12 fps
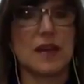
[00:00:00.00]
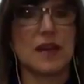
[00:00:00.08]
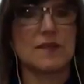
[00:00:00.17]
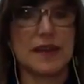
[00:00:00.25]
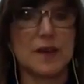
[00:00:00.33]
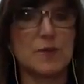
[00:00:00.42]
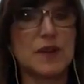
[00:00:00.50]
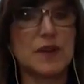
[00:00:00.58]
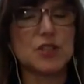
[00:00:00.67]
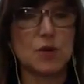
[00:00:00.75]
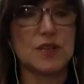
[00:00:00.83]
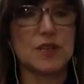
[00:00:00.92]
of like a
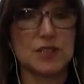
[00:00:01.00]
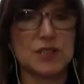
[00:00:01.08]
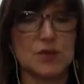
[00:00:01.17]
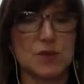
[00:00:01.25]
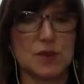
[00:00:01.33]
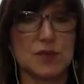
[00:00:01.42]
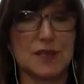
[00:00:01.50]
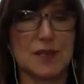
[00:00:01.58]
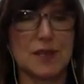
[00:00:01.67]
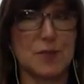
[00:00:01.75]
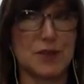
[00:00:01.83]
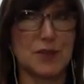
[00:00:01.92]
bunch of questions rolled
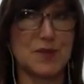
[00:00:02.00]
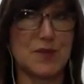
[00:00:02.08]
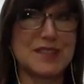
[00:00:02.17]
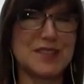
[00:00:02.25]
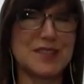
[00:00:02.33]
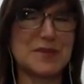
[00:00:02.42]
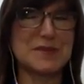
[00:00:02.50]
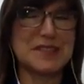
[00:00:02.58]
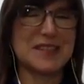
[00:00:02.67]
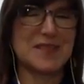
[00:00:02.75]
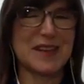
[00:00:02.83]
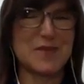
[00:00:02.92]
up into one. So let me
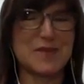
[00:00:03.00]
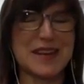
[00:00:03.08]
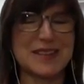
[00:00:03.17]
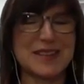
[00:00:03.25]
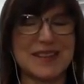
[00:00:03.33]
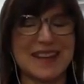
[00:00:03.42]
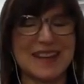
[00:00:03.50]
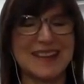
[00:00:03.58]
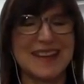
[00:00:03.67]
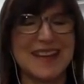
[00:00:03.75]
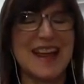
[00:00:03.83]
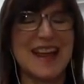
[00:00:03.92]
see if I can break them
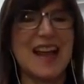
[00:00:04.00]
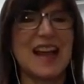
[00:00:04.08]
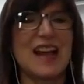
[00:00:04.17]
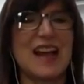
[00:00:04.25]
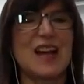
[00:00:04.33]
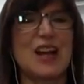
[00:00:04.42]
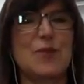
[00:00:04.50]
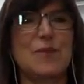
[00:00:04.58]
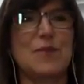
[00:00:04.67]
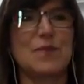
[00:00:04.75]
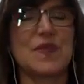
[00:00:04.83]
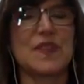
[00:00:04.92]
down.
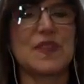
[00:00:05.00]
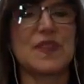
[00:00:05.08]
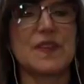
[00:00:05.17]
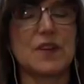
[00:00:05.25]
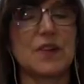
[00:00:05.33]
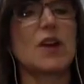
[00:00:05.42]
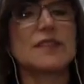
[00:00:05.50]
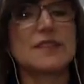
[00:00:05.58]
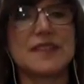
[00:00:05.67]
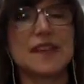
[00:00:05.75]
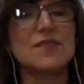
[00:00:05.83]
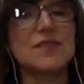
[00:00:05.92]
There are
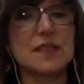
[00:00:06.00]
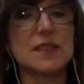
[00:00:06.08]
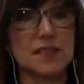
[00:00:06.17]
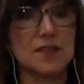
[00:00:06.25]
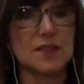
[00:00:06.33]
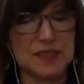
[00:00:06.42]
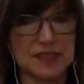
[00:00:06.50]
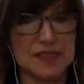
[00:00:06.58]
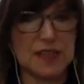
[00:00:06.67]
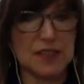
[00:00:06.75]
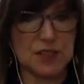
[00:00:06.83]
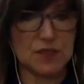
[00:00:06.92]
definitely different
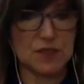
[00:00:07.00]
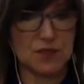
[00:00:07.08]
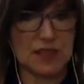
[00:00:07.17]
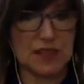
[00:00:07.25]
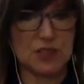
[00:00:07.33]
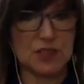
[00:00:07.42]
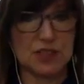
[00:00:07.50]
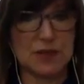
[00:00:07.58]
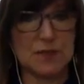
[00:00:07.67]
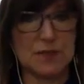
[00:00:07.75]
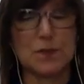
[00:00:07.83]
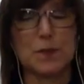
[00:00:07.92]
stages of
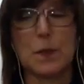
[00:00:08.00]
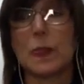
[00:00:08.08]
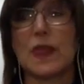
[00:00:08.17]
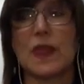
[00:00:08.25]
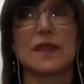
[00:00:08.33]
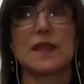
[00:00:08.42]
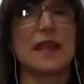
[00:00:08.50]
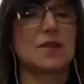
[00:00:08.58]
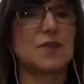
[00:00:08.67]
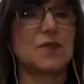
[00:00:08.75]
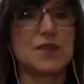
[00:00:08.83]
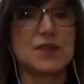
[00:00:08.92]
relationship. That
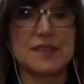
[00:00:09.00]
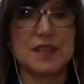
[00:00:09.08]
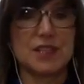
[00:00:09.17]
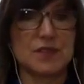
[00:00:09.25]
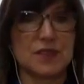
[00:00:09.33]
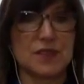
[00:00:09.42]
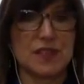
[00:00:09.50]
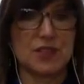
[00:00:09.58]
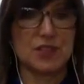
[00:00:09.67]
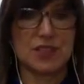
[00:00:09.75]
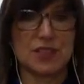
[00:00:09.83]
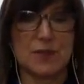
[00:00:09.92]
first stage of
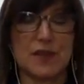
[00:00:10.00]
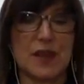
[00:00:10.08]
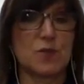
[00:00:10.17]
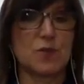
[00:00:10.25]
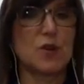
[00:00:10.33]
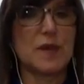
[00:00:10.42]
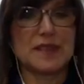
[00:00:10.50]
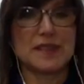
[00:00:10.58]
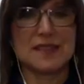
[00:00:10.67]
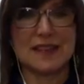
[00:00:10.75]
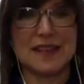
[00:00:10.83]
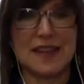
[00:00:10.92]
relationship, that
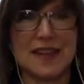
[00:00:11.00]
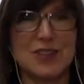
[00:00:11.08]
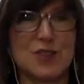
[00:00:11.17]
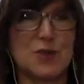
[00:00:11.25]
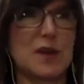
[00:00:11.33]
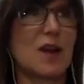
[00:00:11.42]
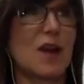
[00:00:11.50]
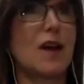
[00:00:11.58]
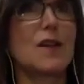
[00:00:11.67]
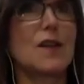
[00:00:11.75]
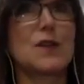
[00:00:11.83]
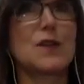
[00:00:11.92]
romance stage, when
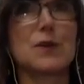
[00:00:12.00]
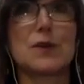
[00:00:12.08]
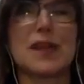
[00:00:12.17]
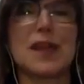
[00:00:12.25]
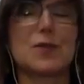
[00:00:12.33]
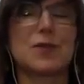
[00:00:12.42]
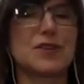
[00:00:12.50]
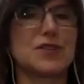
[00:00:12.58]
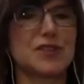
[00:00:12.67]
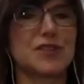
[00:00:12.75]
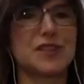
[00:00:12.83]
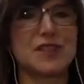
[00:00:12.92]
all the
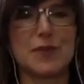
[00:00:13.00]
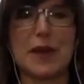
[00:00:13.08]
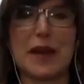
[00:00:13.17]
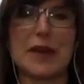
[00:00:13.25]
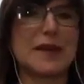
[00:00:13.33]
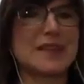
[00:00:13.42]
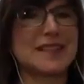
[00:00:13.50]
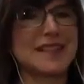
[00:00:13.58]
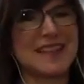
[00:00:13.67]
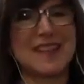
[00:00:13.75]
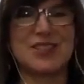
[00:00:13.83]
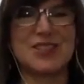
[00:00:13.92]
neurochemicals are conspiring to
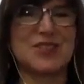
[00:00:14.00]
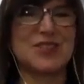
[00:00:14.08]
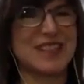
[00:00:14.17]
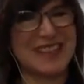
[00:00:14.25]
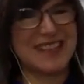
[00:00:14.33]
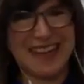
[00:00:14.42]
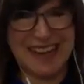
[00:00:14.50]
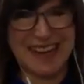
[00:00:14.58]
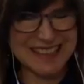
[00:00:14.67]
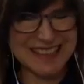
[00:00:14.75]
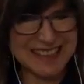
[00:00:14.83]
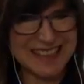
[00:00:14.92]
get you to
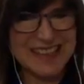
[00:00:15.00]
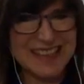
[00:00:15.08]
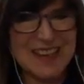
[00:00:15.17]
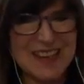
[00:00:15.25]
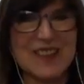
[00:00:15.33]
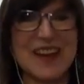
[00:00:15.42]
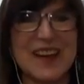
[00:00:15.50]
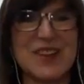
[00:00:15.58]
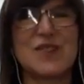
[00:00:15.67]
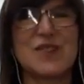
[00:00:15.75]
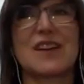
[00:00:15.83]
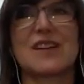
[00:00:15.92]
connect, right?
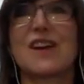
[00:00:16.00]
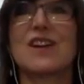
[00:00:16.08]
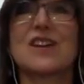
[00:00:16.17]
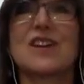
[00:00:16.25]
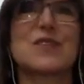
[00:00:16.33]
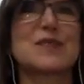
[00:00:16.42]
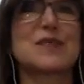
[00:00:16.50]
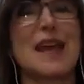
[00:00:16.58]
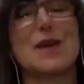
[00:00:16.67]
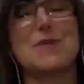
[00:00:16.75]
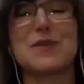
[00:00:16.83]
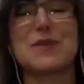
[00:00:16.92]
You've got all of those
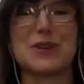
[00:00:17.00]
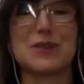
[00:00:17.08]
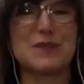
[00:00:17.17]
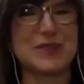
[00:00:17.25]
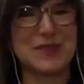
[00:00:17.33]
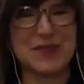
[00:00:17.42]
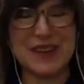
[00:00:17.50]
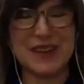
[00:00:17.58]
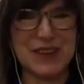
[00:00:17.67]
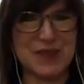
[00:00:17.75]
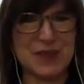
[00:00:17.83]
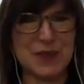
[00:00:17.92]
happy hormones
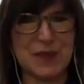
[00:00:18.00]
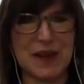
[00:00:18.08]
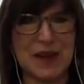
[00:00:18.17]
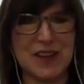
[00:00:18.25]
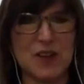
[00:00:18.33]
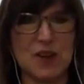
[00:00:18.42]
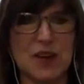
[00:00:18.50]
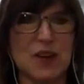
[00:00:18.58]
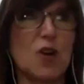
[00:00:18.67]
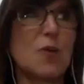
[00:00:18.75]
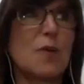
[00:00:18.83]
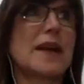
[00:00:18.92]
running through your body going,
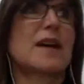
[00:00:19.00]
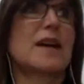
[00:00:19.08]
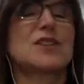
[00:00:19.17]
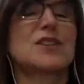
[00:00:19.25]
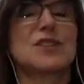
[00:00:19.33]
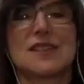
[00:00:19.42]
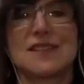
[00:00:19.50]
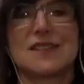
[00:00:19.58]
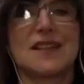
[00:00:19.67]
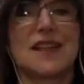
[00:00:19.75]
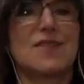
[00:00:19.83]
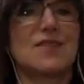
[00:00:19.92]
oh my gosh, this is
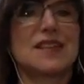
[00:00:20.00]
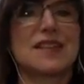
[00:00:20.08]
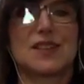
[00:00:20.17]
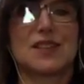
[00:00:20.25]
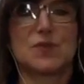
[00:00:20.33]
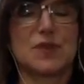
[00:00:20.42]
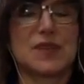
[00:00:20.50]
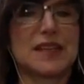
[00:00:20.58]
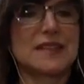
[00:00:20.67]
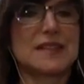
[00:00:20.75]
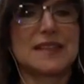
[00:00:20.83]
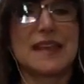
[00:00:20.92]
love and this is
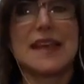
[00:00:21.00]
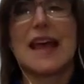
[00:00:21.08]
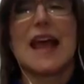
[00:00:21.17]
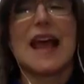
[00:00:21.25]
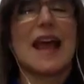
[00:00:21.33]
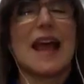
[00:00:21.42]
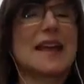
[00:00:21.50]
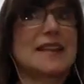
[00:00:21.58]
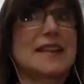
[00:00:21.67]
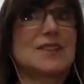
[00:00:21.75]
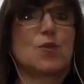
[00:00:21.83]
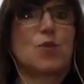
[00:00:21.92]
bliss.
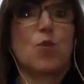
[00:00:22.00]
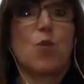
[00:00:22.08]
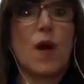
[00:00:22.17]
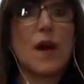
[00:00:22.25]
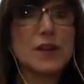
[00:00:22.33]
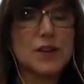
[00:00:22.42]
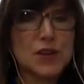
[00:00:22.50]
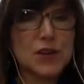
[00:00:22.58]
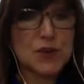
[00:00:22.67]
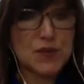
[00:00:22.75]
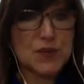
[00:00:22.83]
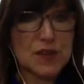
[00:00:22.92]
And it's
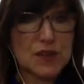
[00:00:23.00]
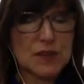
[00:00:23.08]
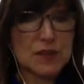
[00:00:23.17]
wonderful.